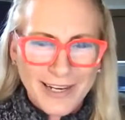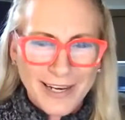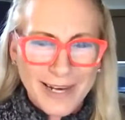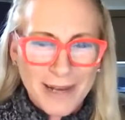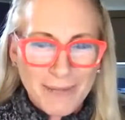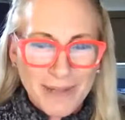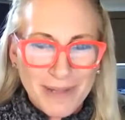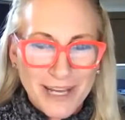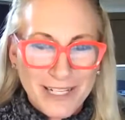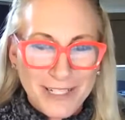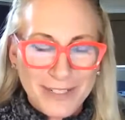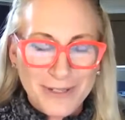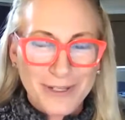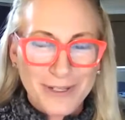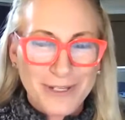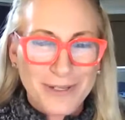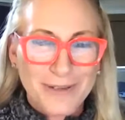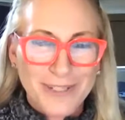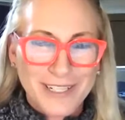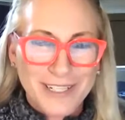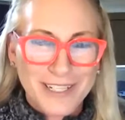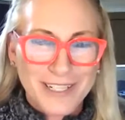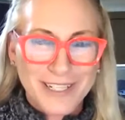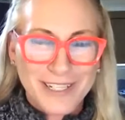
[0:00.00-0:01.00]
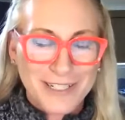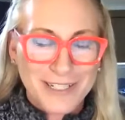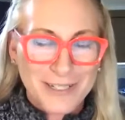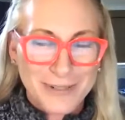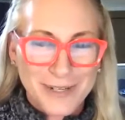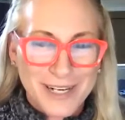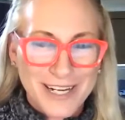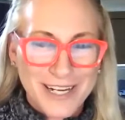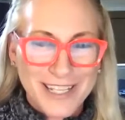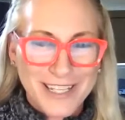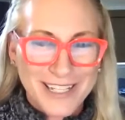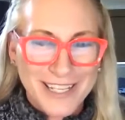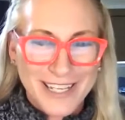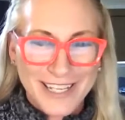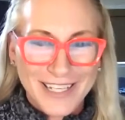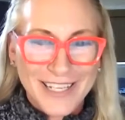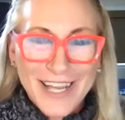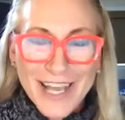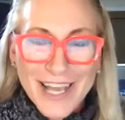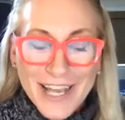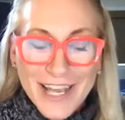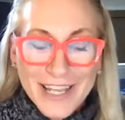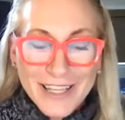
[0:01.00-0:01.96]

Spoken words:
And I'm like, dude, you didn't do anything.